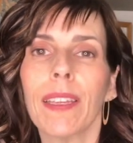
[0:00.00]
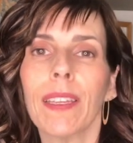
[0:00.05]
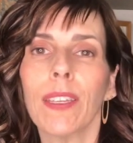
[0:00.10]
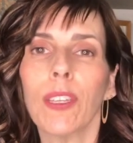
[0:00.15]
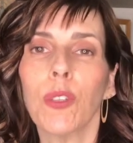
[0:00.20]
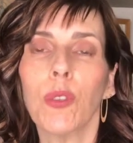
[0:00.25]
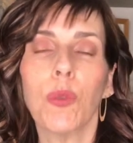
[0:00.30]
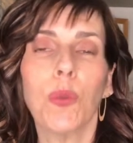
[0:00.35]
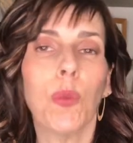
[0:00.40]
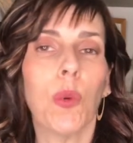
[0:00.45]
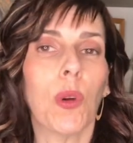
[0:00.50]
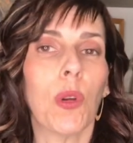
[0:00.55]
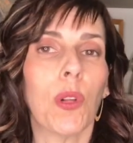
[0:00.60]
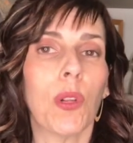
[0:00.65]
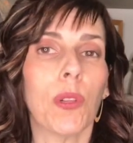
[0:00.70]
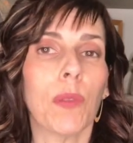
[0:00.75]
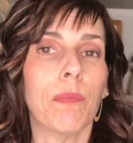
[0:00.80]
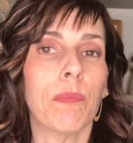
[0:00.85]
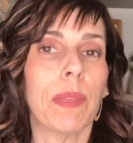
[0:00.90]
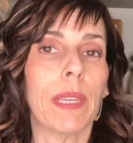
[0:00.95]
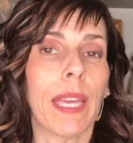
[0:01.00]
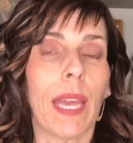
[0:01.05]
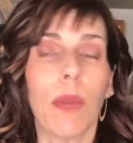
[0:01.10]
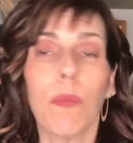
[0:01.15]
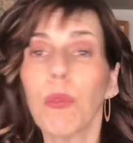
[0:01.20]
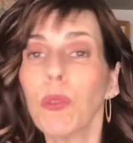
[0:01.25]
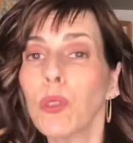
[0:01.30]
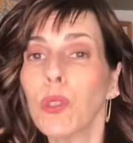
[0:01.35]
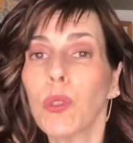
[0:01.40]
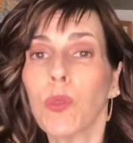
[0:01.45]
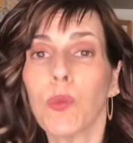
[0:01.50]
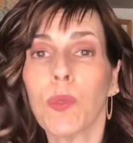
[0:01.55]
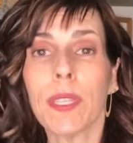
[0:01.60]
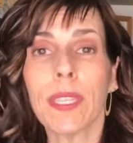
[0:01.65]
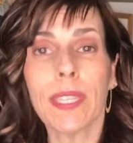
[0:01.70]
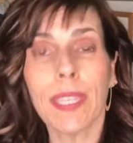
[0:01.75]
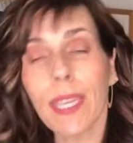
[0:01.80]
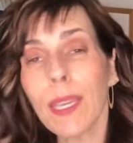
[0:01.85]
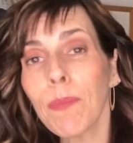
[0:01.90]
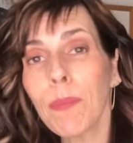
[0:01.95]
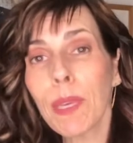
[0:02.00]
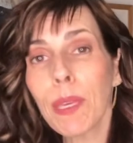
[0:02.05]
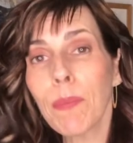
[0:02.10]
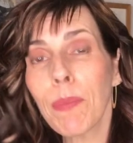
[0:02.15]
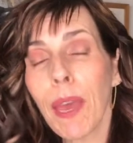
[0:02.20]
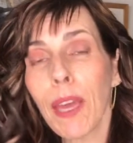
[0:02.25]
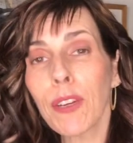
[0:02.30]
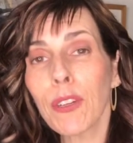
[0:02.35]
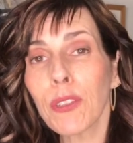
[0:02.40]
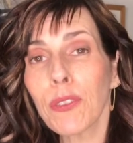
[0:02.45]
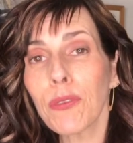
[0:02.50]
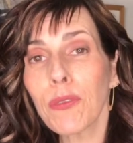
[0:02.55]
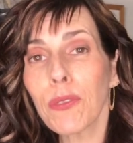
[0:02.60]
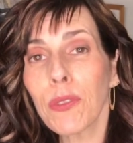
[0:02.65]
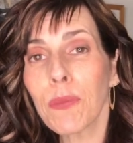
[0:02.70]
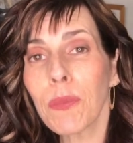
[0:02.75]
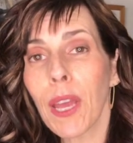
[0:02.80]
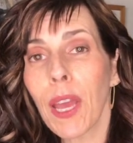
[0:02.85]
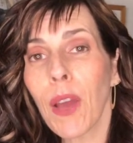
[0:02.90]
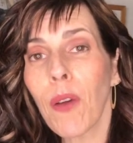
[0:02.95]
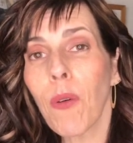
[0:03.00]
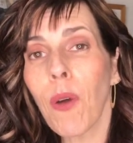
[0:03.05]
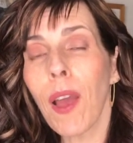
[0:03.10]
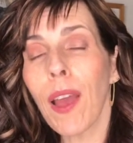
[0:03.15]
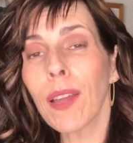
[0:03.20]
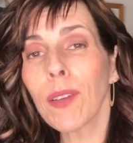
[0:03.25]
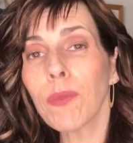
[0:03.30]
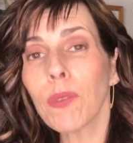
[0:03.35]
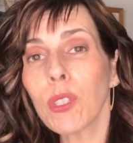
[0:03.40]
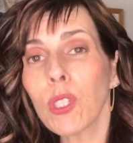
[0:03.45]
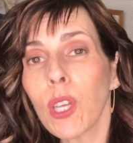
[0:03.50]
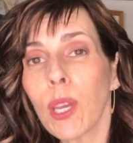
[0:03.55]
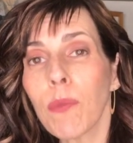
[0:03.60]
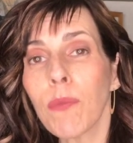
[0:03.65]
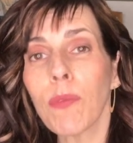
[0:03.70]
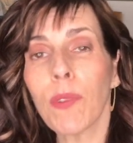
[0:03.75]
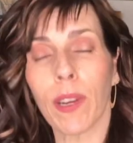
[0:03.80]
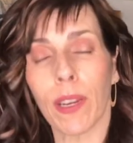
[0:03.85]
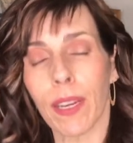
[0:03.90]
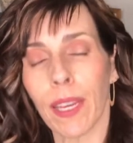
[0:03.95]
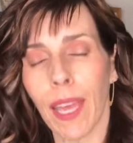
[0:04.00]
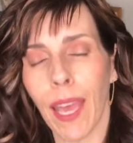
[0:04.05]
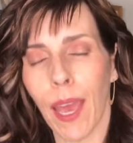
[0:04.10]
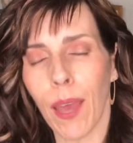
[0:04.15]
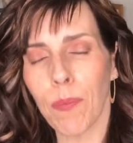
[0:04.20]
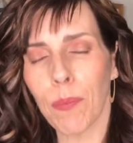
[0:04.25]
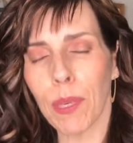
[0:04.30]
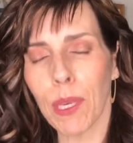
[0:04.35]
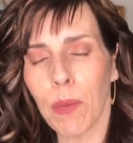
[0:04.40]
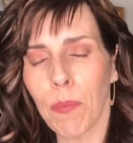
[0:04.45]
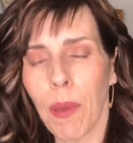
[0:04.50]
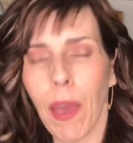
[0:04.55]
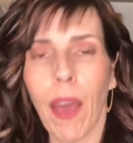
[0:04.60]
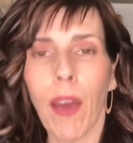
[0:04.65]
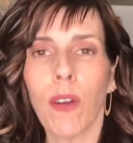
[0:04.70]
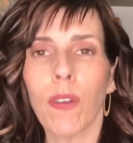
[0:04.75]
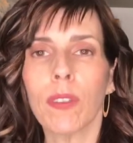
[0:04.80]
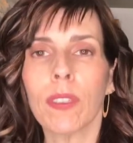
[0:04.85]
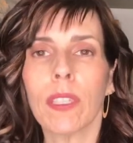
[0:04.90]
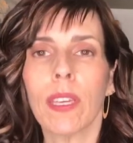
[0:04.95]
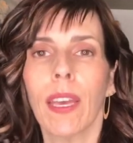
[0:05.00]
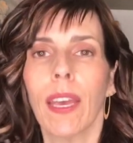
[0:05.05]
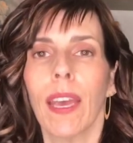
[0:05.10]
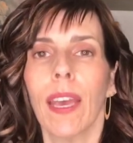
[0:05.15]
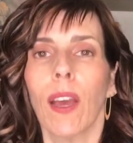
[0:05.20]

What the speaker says: You will be able to see me better from now on, which I'm very happy about.